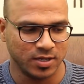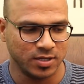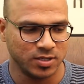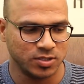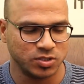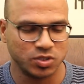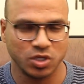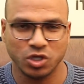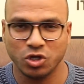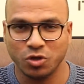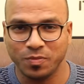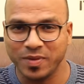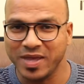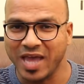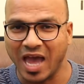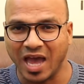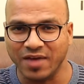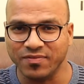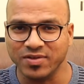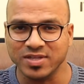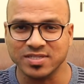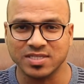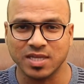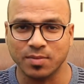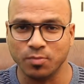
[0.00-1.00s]
So you'll be
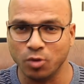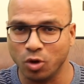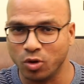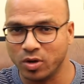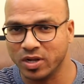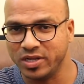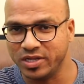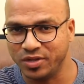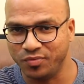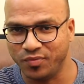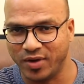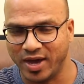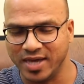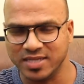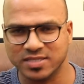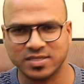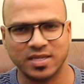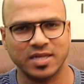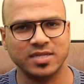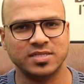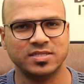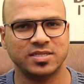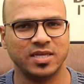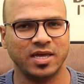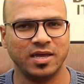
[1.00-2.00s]
having some local device,
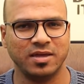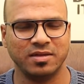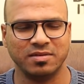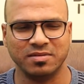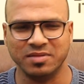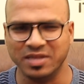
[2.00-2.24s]
let's say